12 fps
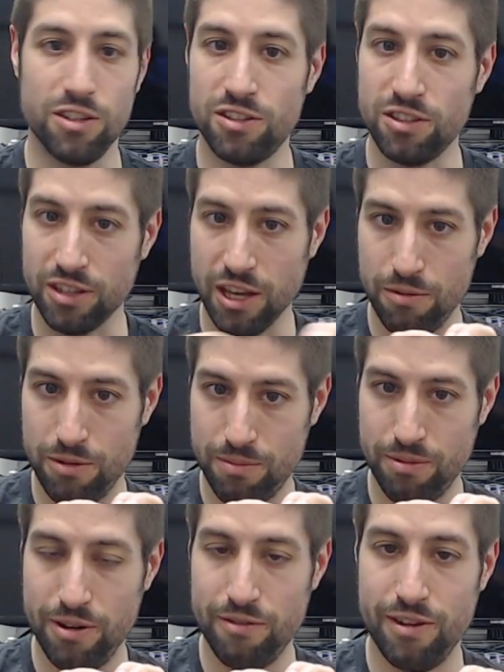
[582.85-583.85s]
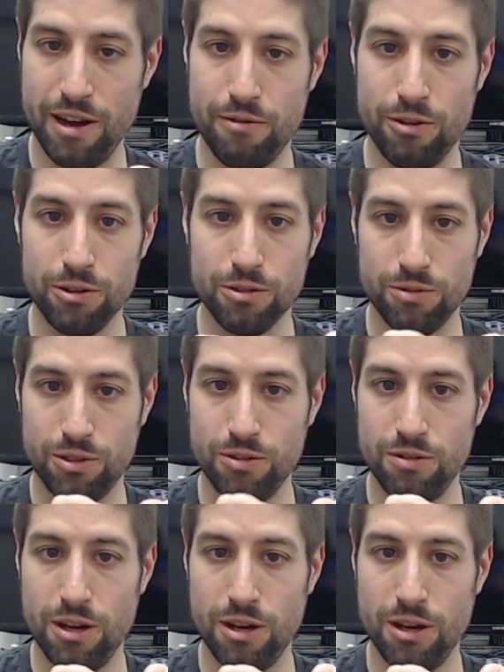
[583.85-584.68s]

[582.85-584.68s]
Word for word: you still get 1.5 volts with two